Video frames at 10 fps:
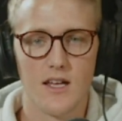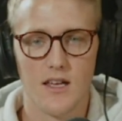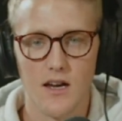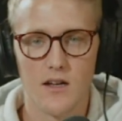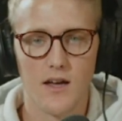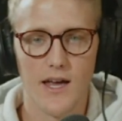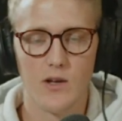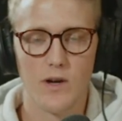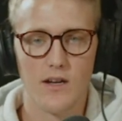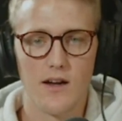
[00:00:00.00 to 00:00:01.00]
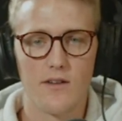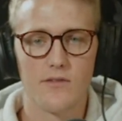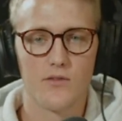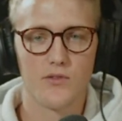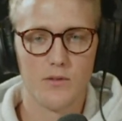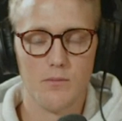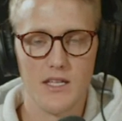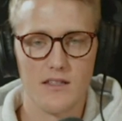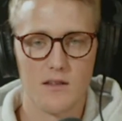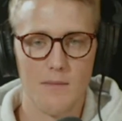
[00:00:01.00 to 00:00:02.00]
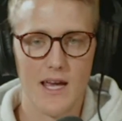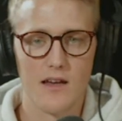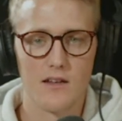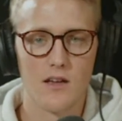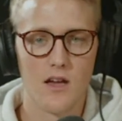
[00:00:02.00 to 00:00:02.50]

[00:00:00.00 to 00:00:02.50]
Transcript: get online quick enough to meet the demand